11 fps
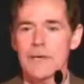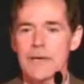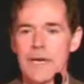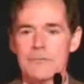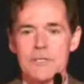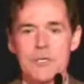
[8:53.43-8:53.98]
I
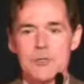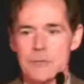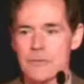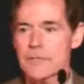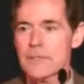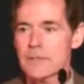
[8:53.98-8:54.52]
have to
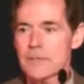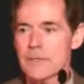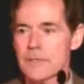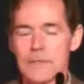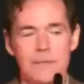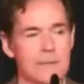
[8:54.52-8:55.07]
deserve it.
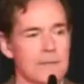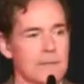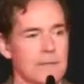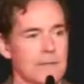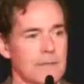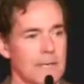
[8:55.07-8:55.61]

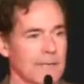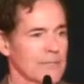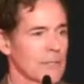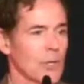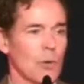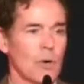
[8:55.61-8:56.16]
I have to
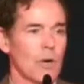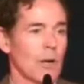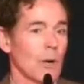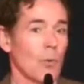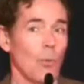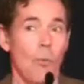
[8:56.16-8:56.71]
know
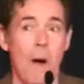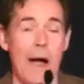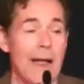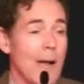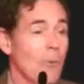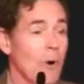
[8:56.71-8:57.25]

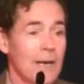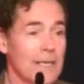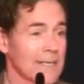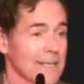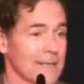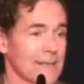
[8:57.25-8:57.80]
why I want
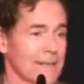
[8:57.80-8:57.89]
it.